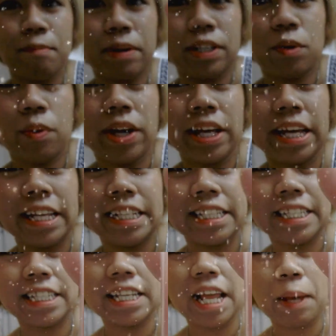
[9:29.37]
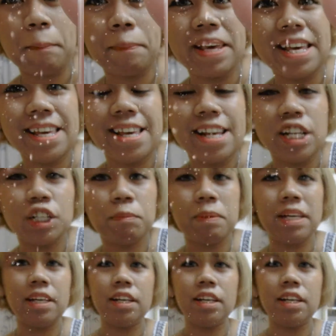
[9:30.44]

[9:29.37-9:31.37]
by the way, it's like pinkish.